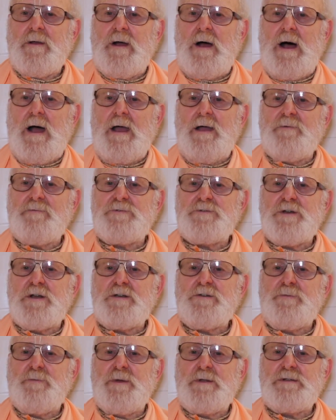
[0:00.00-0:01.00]
I have
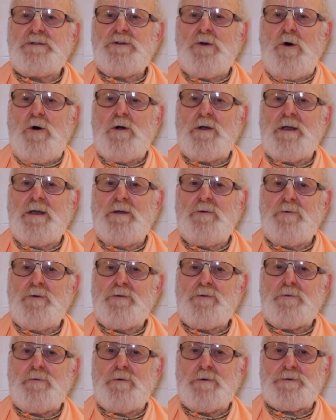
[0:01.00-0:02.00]
just been talking
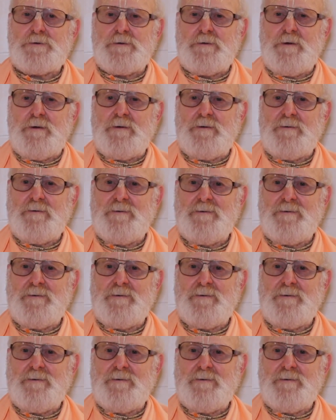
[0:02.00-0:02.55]
with Krishna.